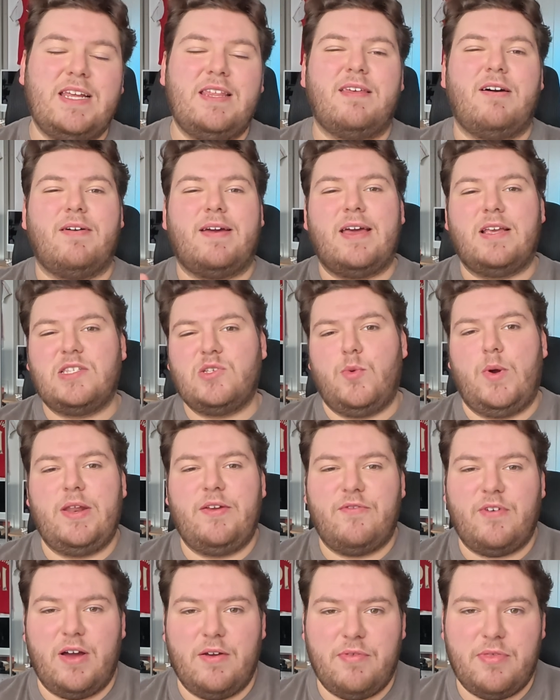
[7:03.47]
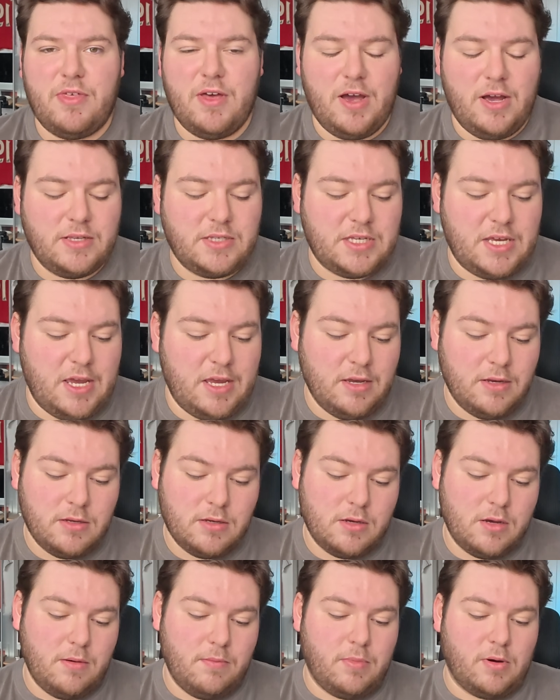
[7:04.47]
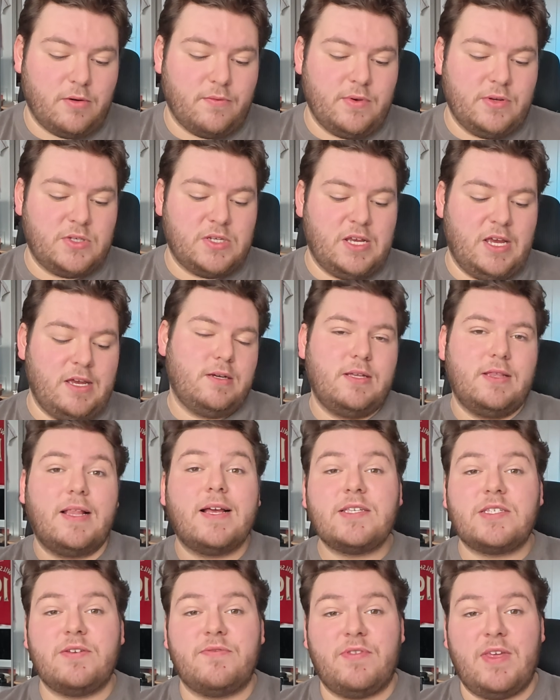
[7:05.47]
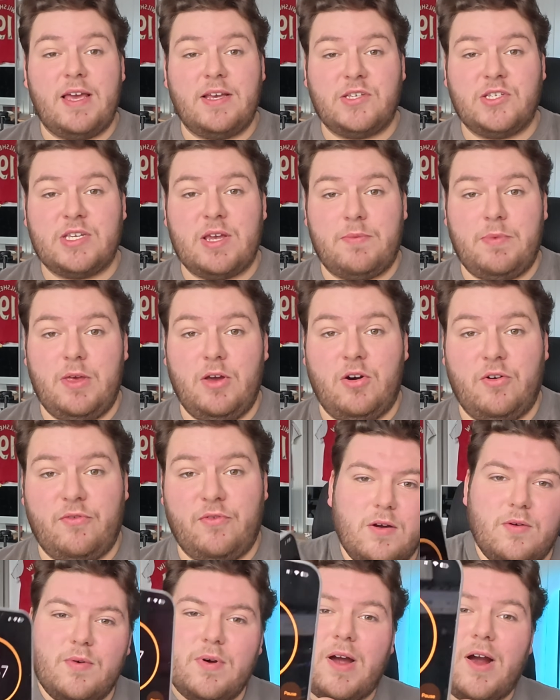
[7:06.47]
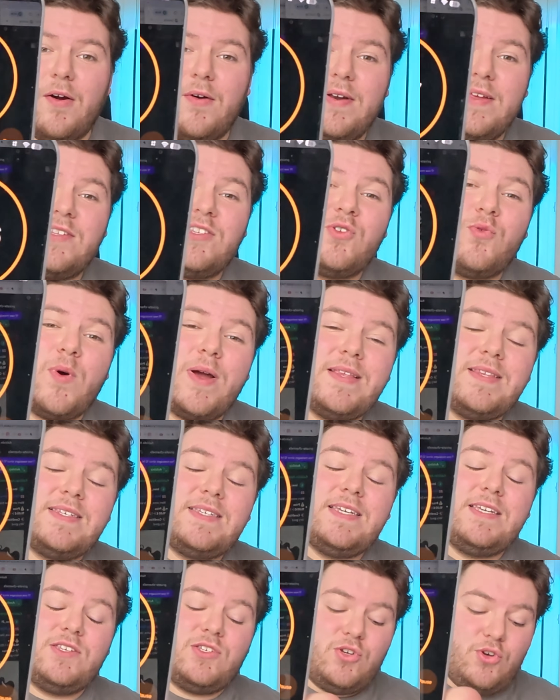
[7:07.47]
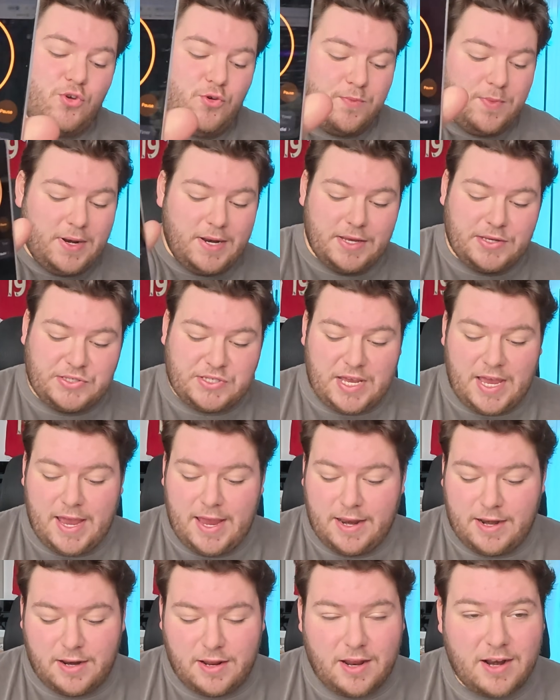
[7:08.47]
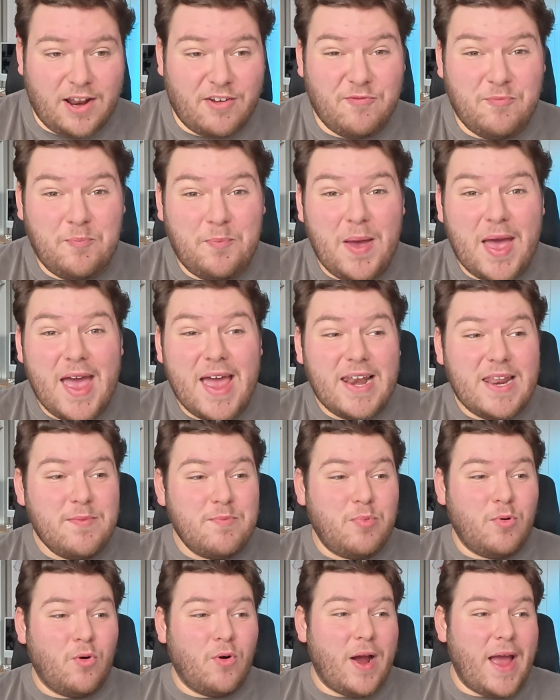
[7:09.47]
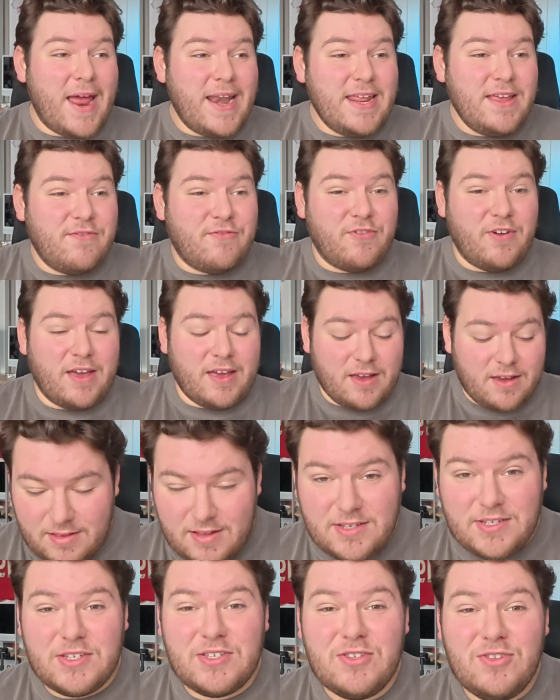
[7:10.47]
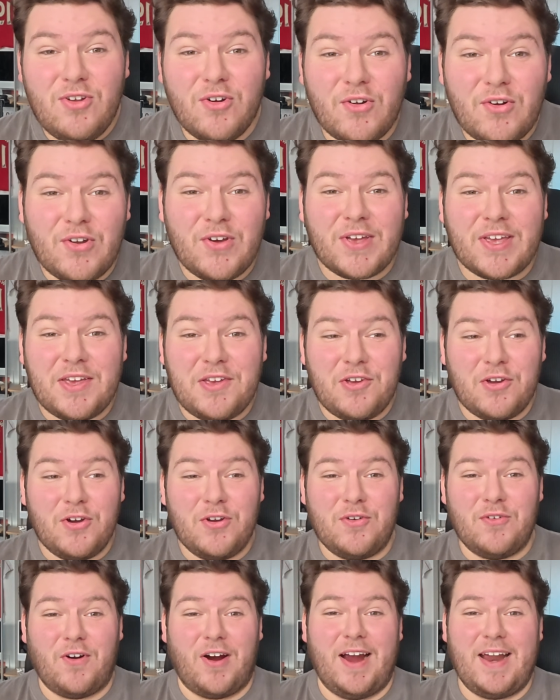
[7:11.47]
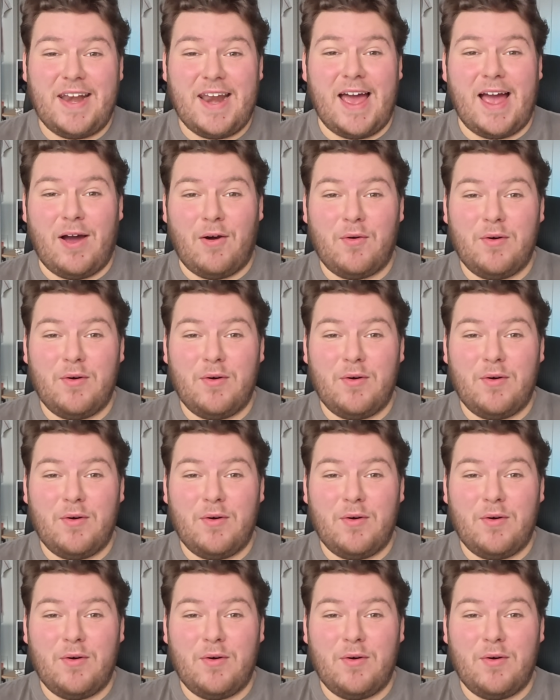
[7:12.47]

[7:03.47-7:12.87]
they'll get 25-30, but obviously that's if they accept the offer. We're currently 22 minutes in and I've barely bought anything. This is not looking good right now.